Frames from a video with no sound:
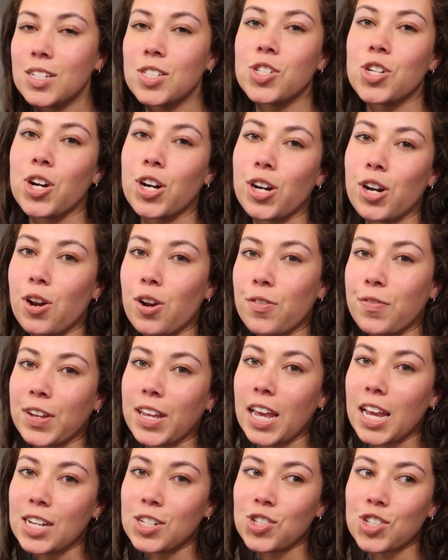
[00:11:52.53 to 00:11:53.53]
turn on your
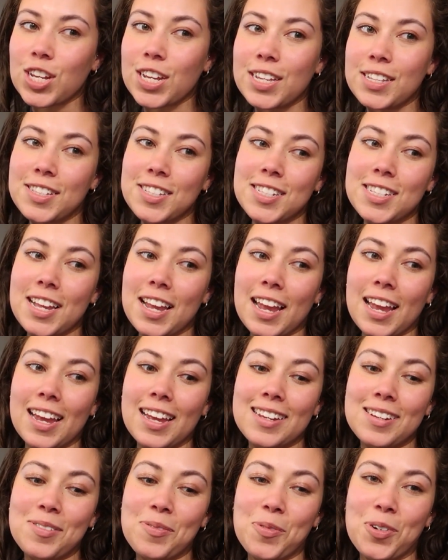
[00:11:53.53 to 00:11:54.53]
notifications,
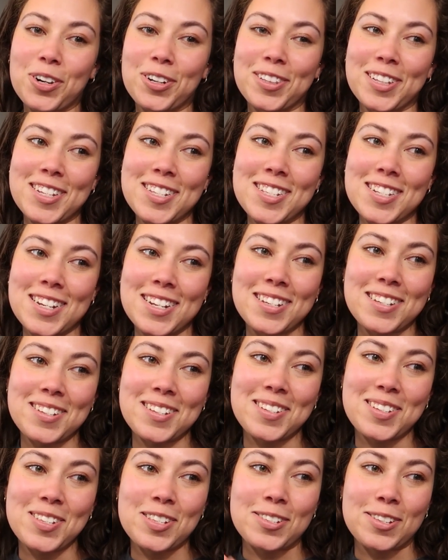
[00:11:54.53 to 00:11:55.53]
and we're
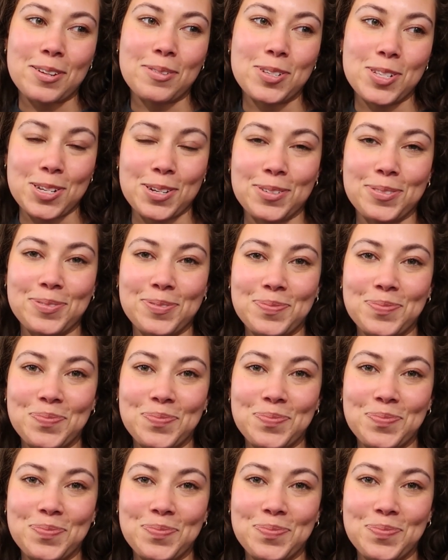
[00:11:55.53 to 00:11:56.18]
listing so soon.